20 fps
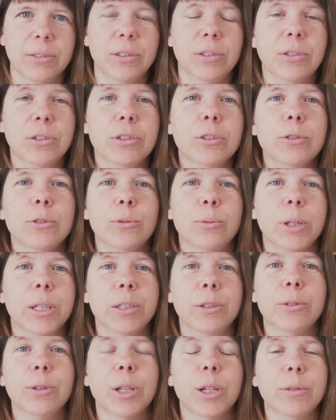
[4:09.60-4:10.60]
to do
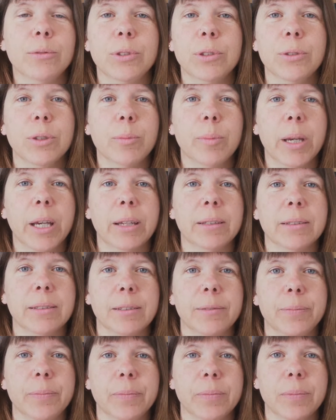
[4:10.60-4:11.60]
what you love doing
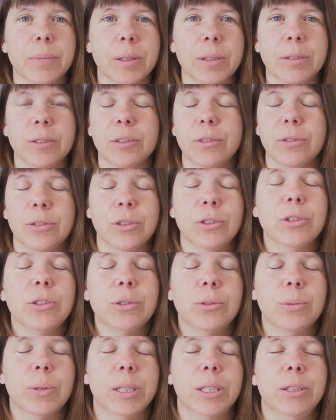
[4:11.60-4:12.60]
best and to
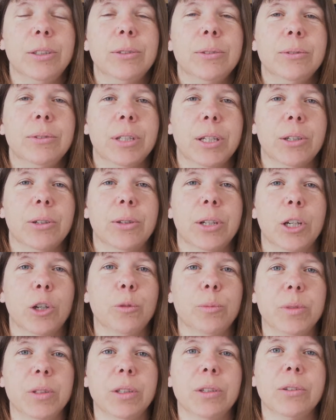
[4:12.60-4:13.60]
do what you know
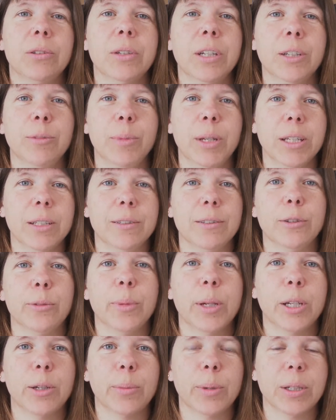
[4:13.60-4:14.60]
helps you and makes you
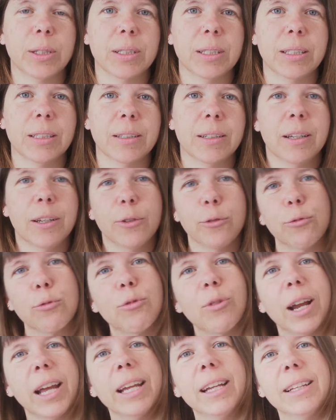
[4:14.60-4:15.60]
a better person
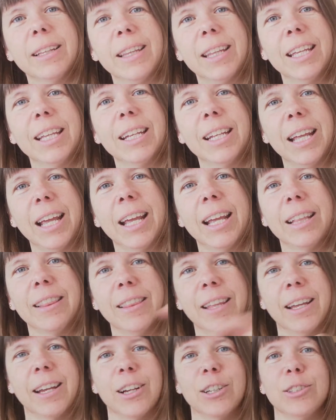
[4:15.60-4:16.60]
right then
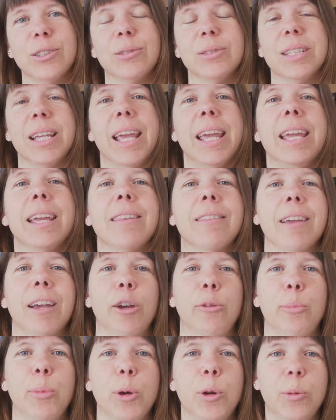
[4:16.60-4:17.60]
and there. So take
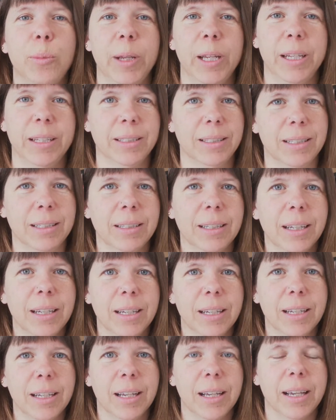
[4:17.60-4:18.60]
that moment
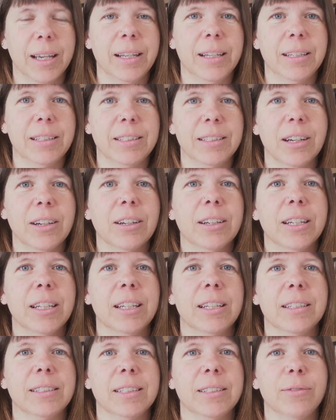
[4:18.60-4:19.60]
and turn
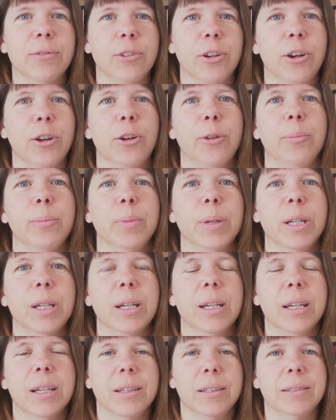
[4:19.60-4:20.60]
it from
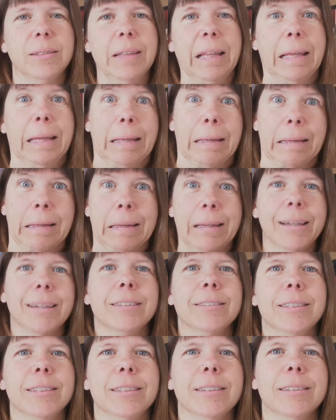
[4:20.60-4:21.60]
ah
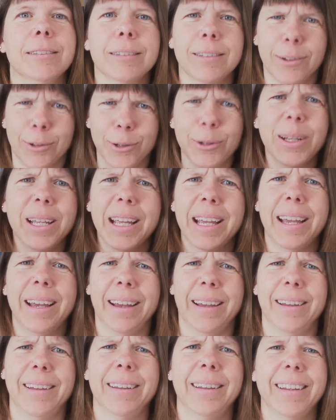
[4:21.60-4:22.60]
to oh yeah.